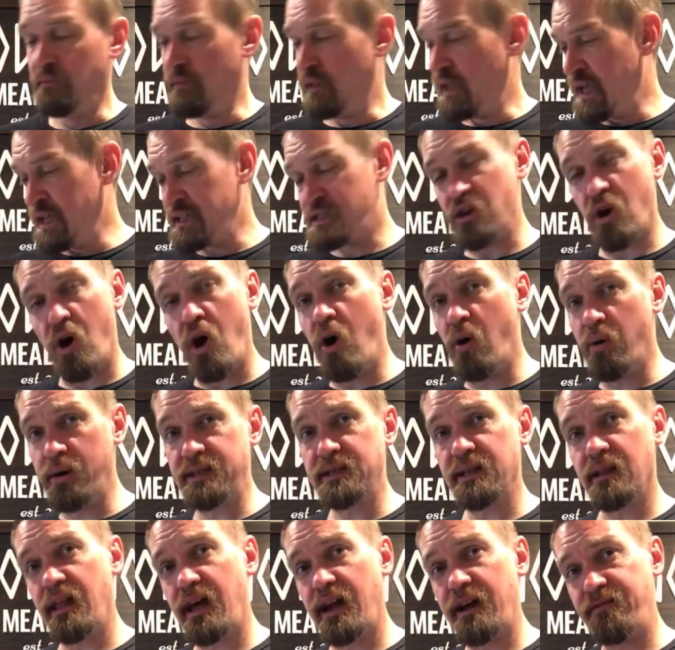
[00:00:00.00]
it's always a
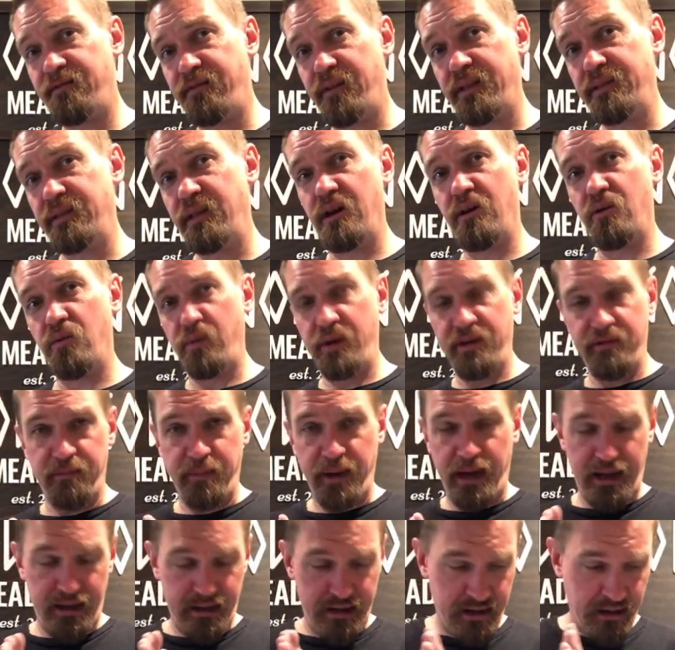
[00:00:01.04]
lot of fun, though. We've
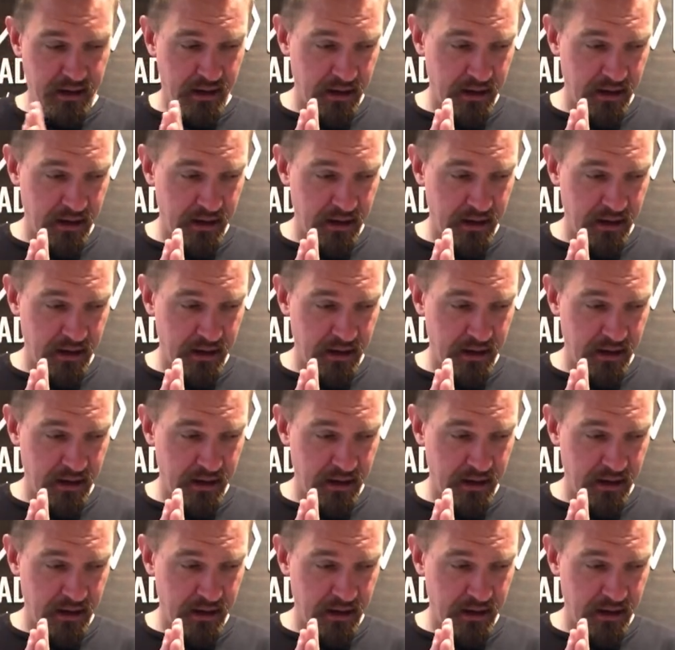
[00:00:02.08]
made,